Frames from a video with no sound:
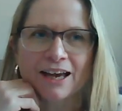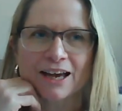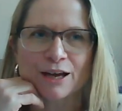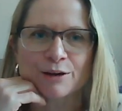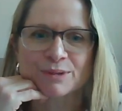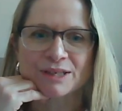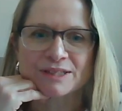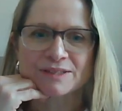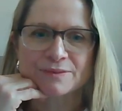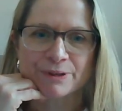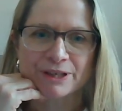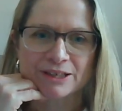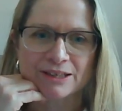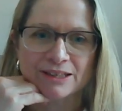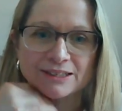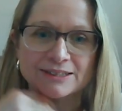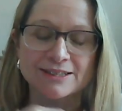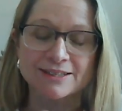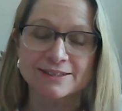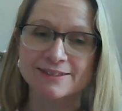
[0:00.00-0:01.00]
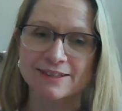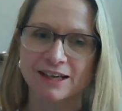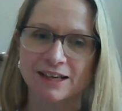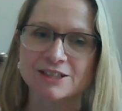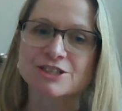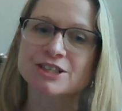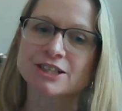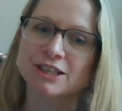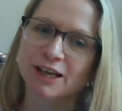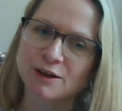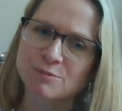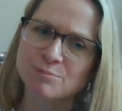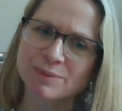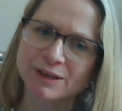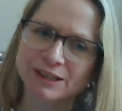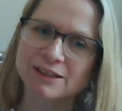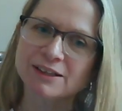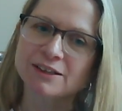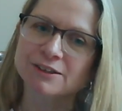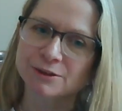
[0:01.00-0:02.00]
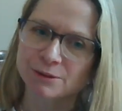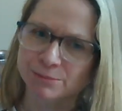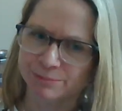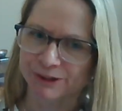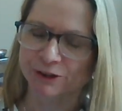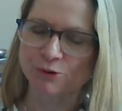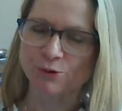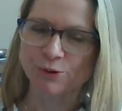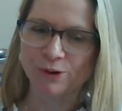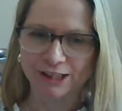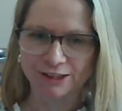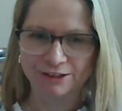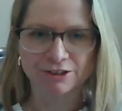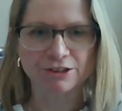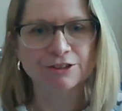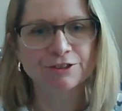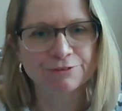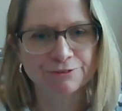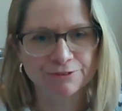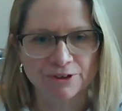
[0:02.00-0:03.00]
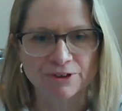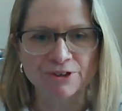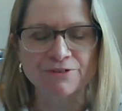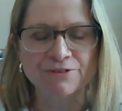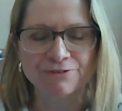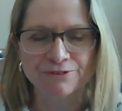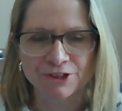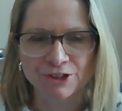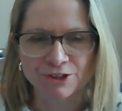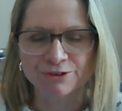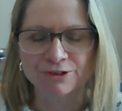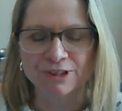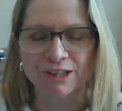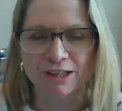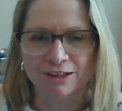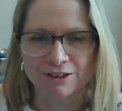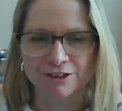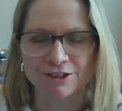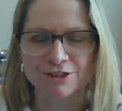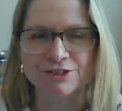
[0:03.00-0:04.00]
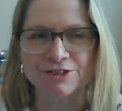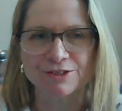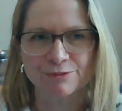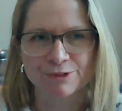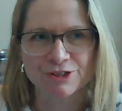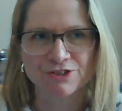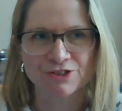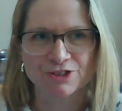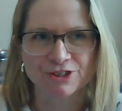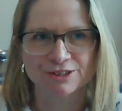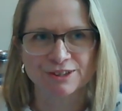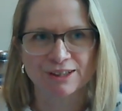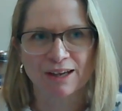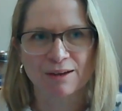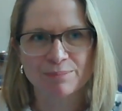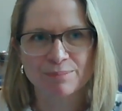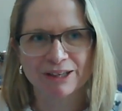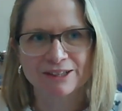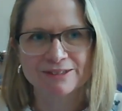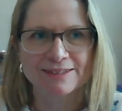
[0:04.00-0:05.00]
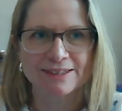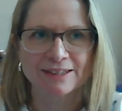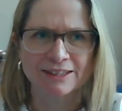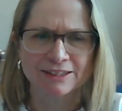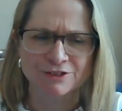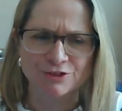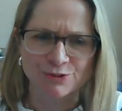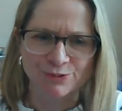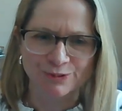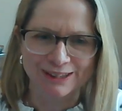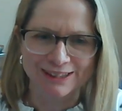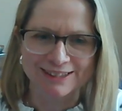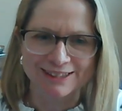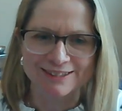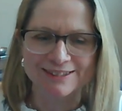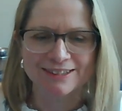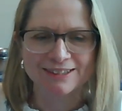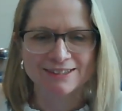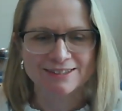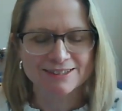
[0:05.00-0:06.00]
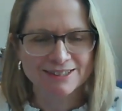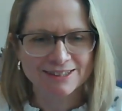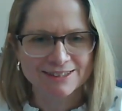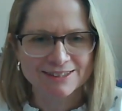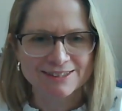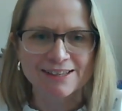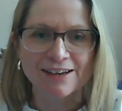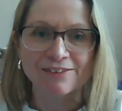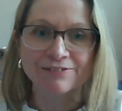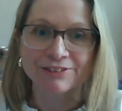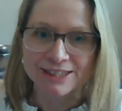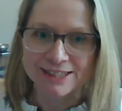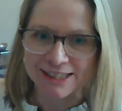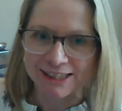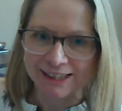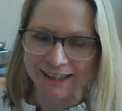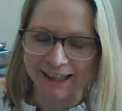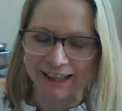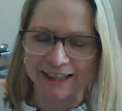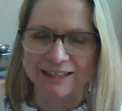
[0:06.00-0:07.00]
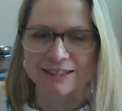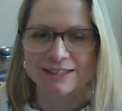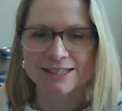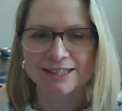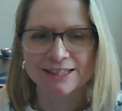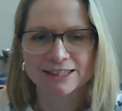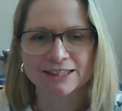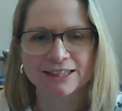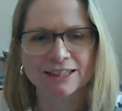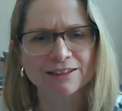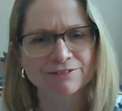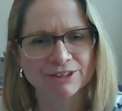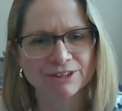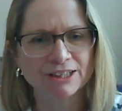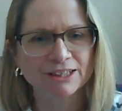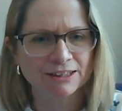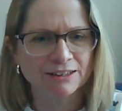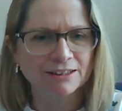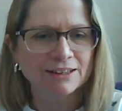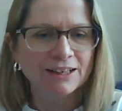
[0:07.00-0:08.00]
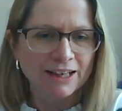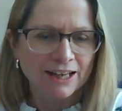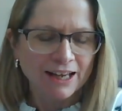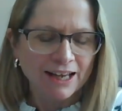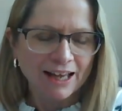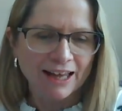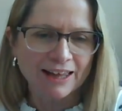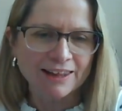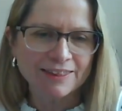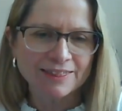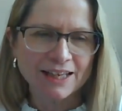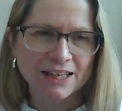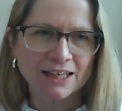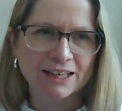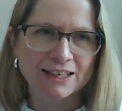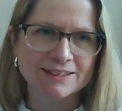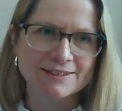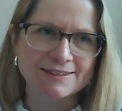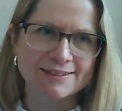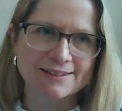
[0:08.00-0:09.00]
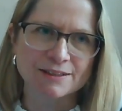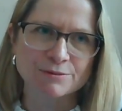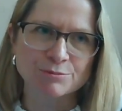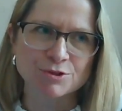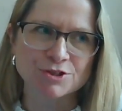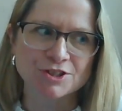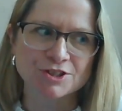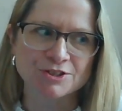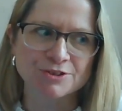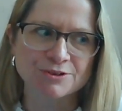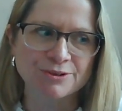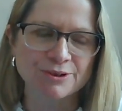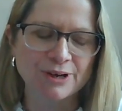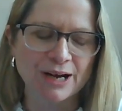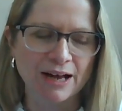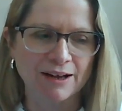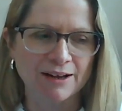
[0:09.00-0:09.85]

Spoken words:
MSPE discussion had been a little bit quieter for a few years. It was certainly busy in 2016, 17, 18 even. And then it seemed to